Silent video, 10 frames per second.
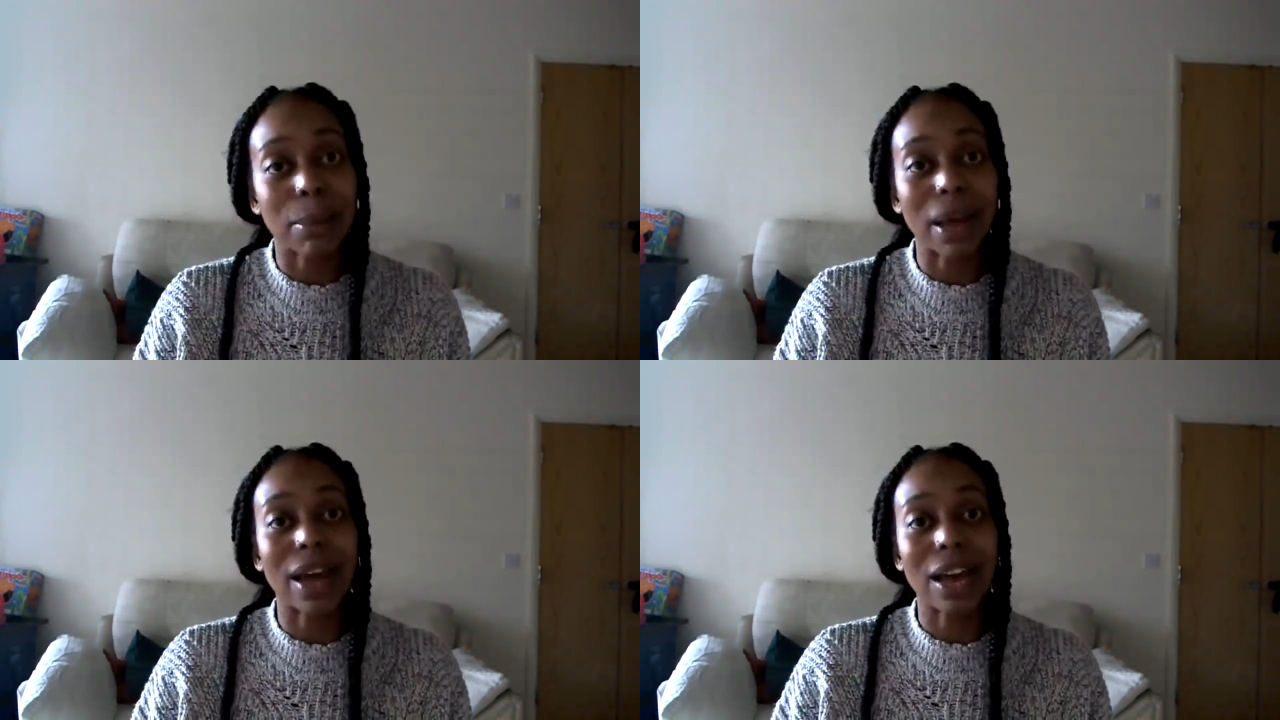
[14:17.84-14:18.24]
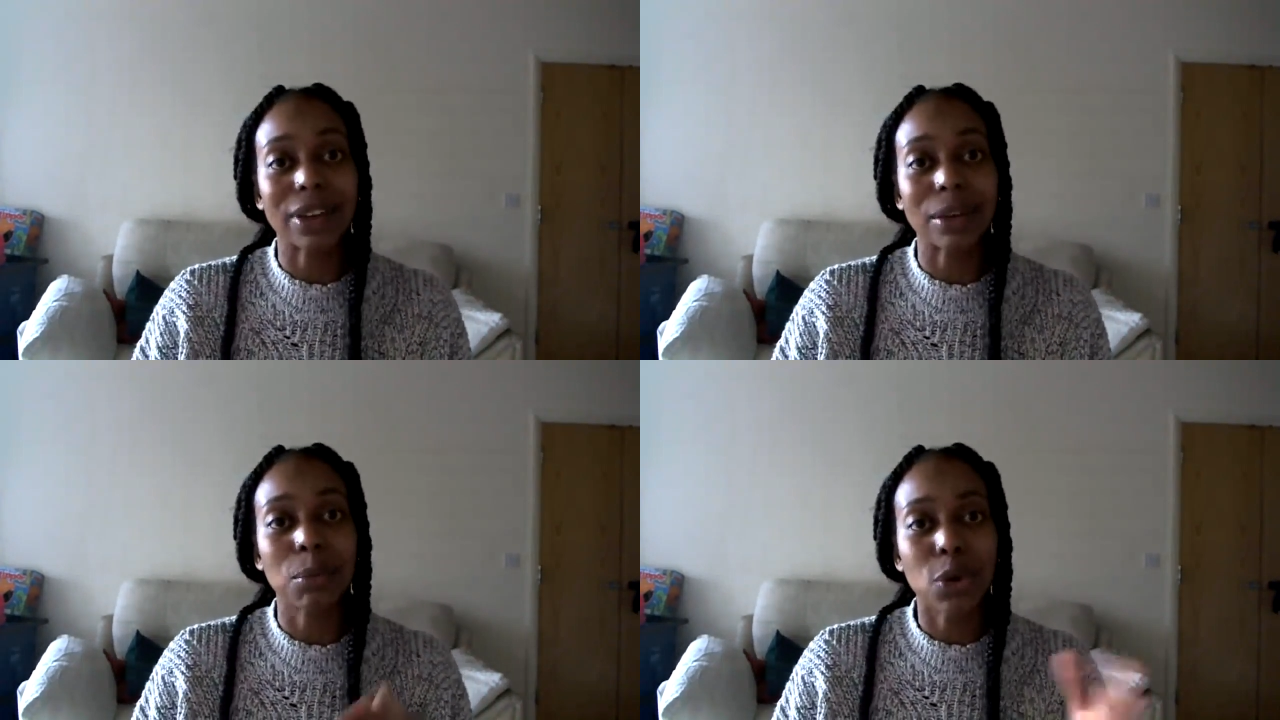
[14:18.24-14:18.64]
about
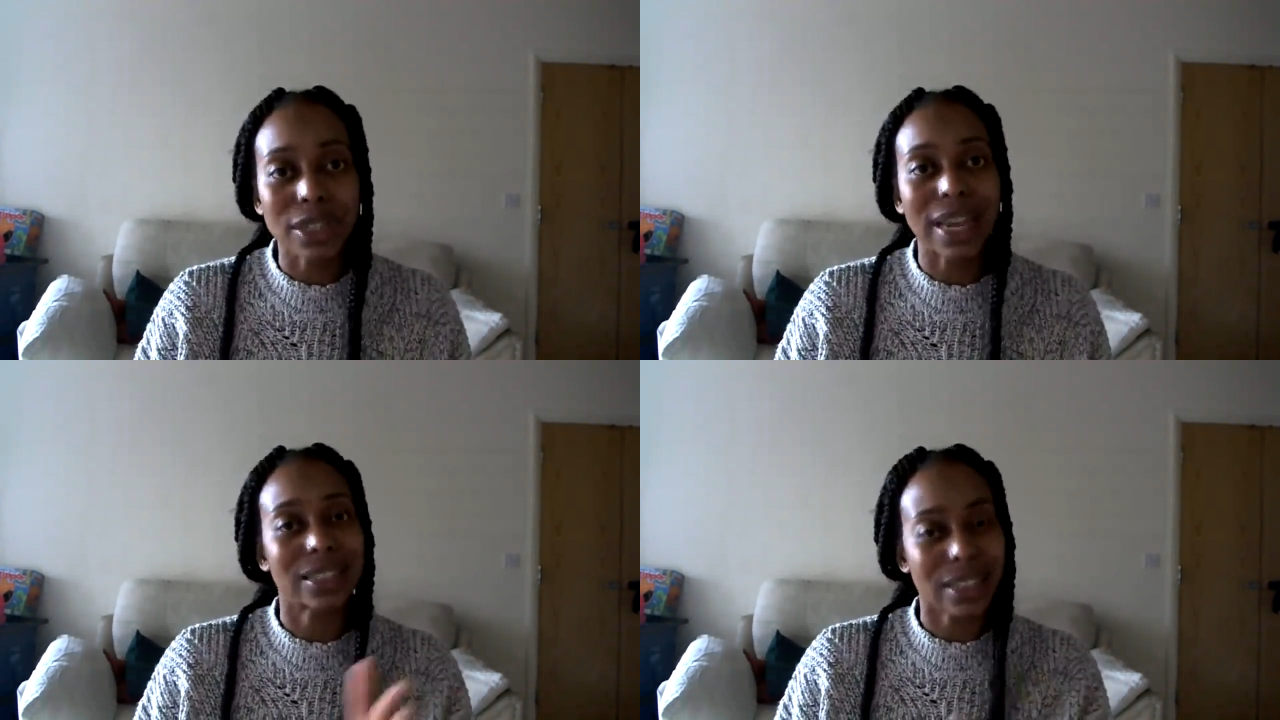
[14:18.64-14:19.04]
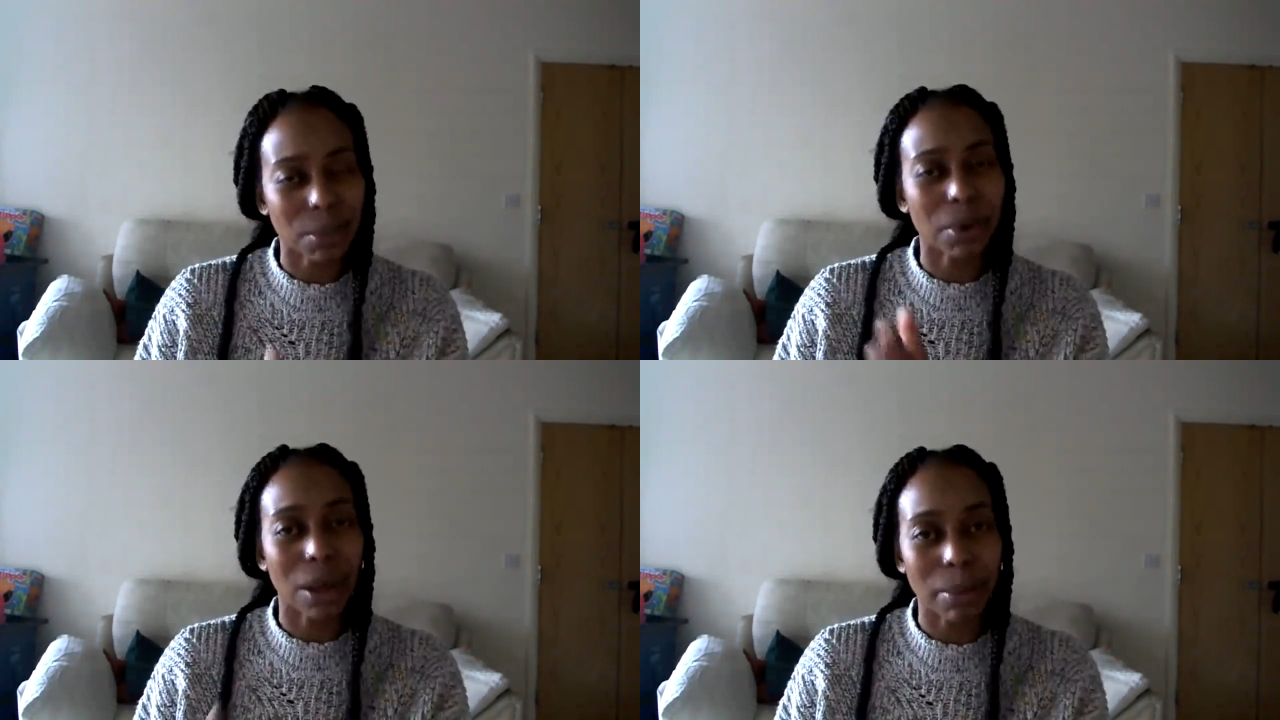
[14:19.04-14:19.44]
having more
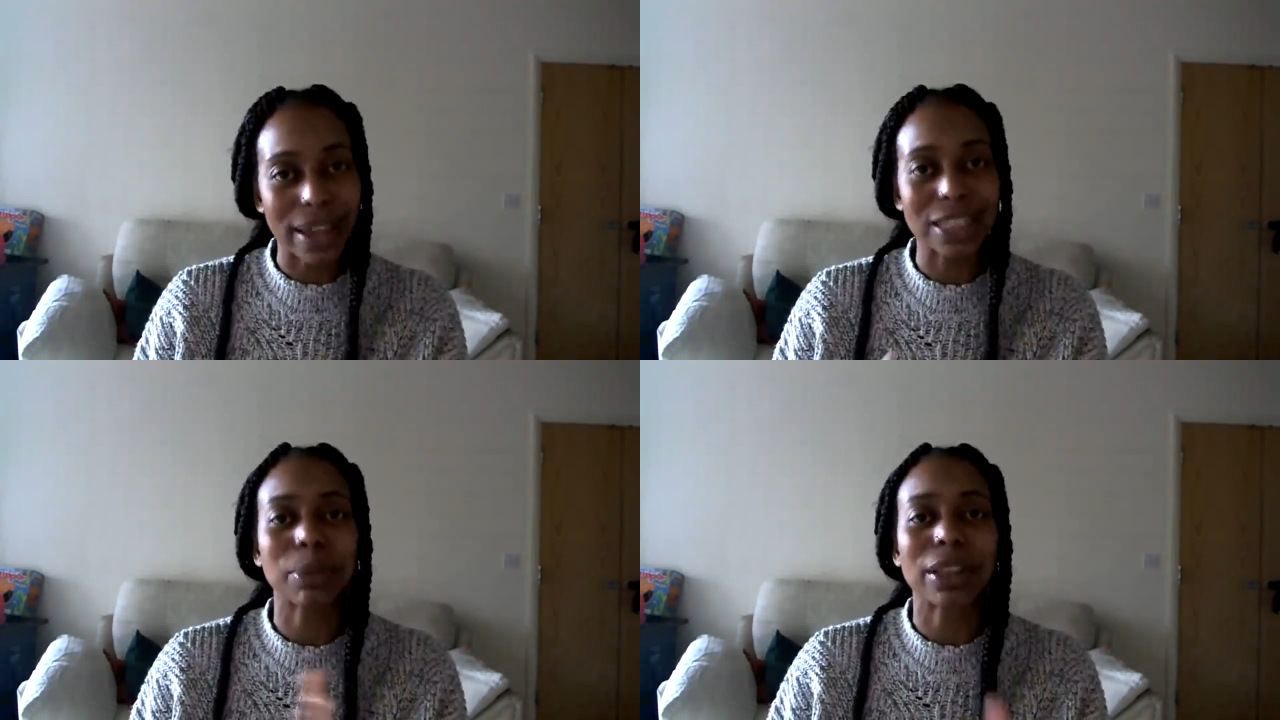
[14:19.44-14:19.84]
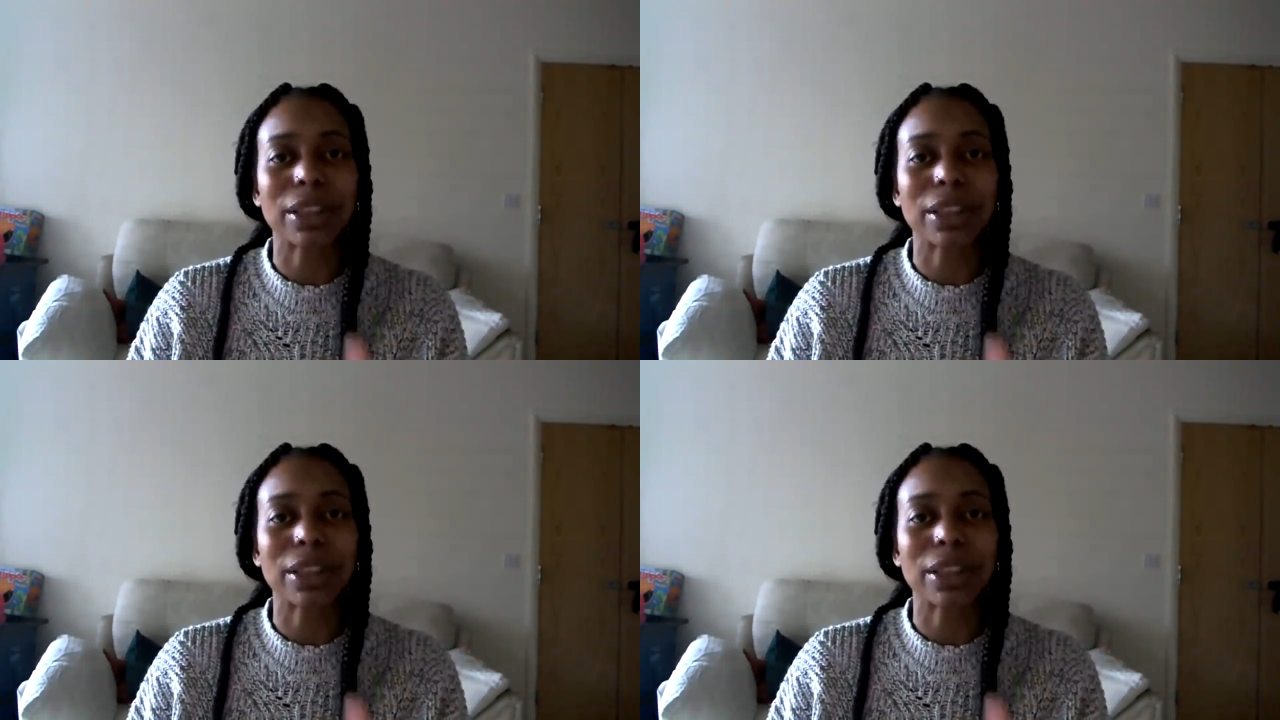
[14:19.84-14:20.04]
days that you're plant-based,